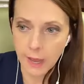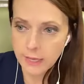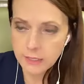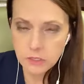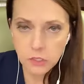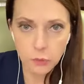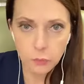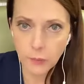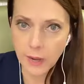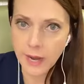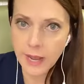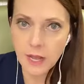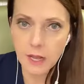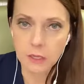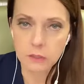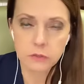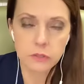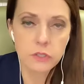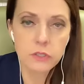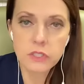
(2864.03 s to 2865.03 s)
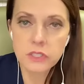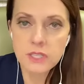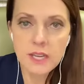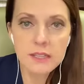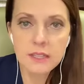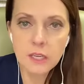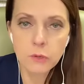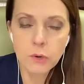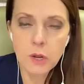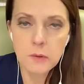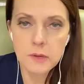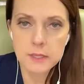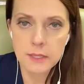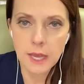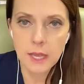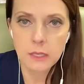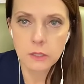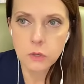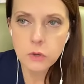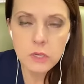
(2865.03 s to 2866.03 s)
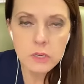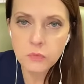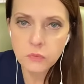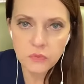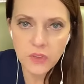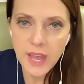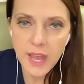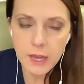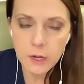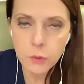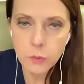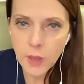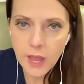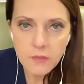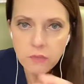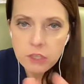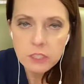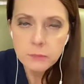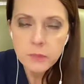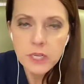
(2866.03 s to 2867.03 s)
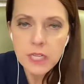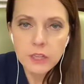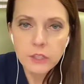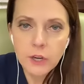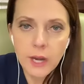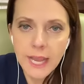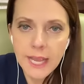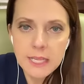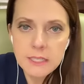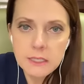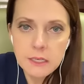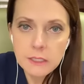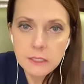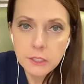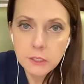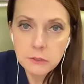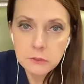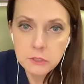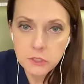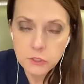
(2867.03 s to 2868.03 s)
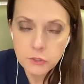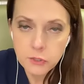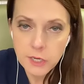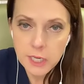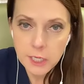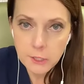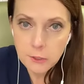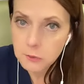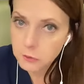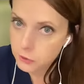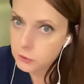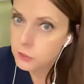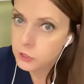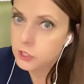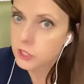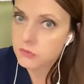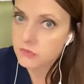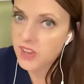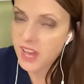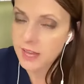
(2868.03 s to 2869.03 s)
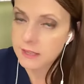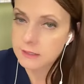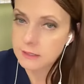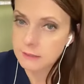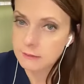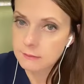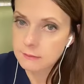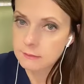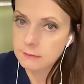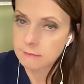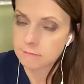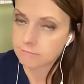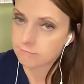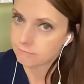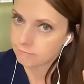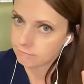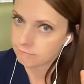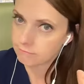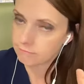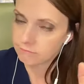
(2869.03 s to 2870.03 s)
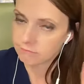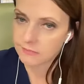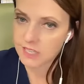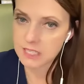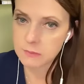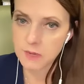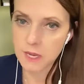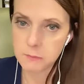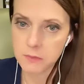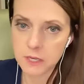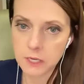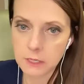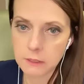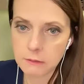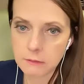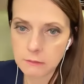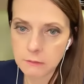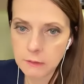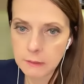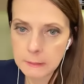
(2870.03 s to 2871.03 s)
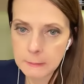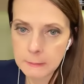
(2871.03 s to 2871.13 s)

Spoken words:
Ask around. There's nothing wrong with that. You can vet whoever's putting their hands on you to treat you. You should vet. That's my opinion.